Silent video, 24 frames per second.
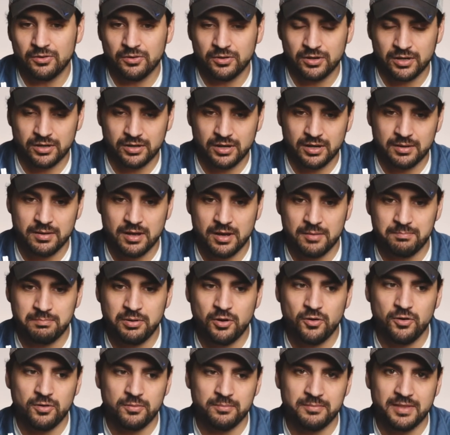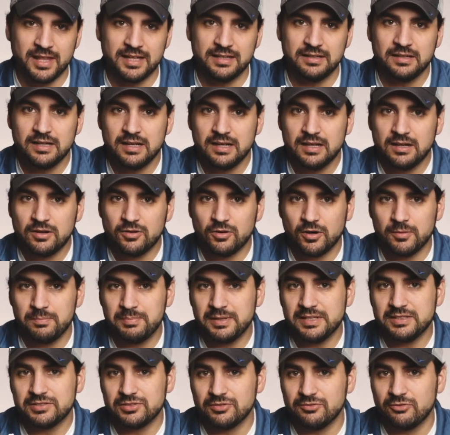or a
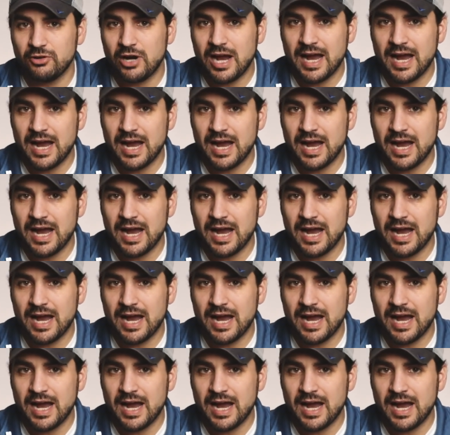piece of